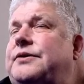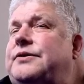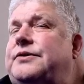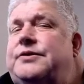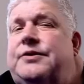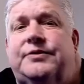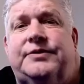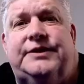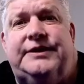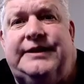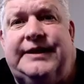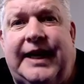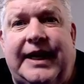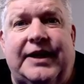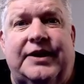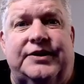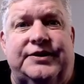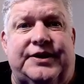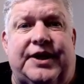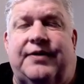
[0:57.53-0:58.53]
So it
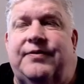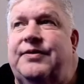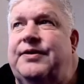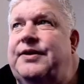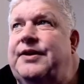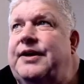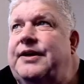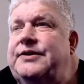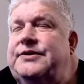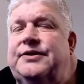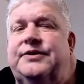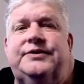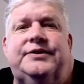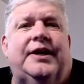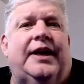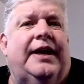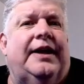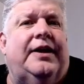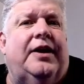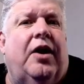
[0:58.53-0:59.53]
scales everything. So it's
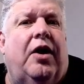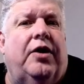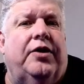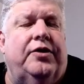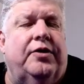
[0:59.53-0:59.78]
like on your